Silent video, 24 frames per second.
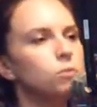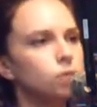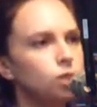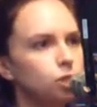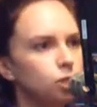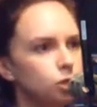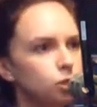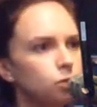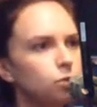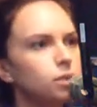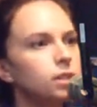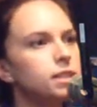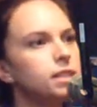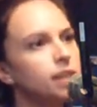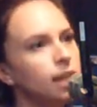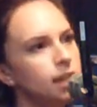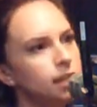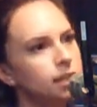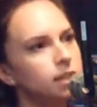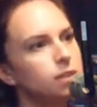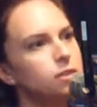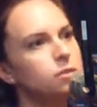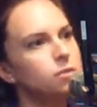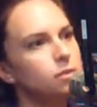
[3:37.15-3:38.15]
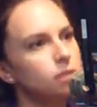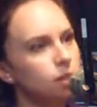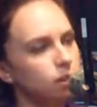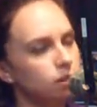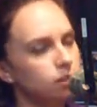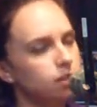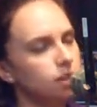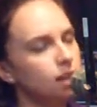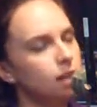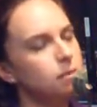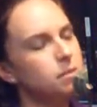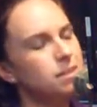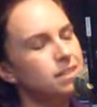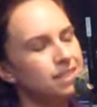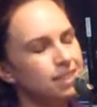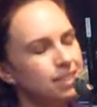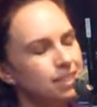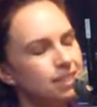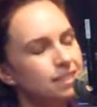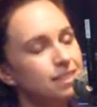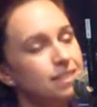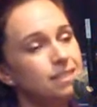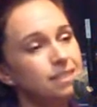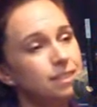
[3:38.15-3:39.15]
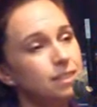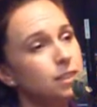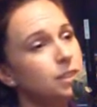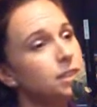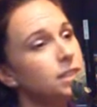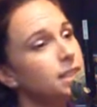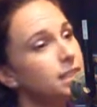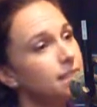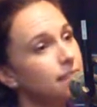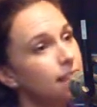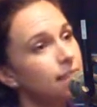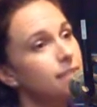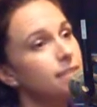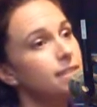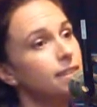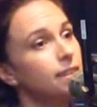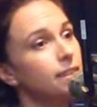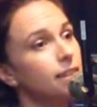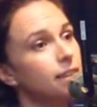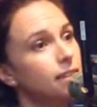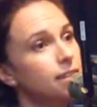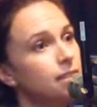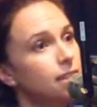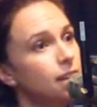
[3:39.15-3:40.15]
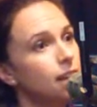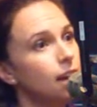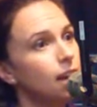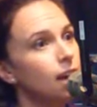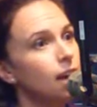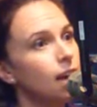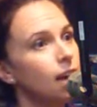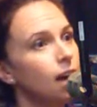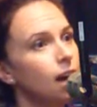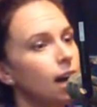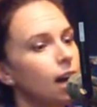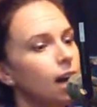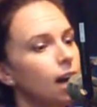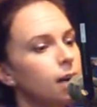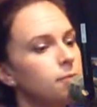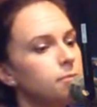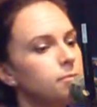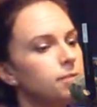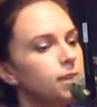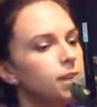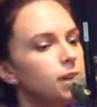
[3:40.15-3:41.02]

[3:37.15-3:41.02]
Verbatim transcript: When you are diagnosed with Alzheimer's, it is considered a death sentence. Wow.